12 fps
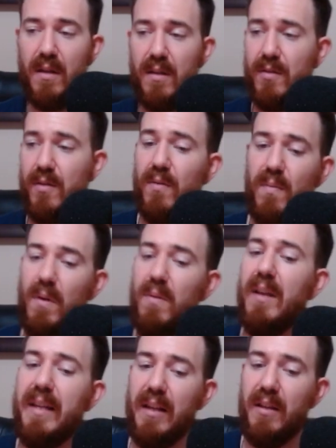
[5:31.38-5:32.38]
So the
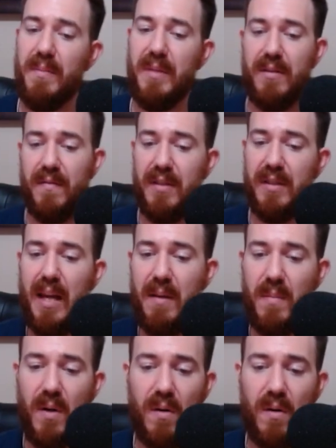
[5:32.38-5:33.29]
roguelike elements of this game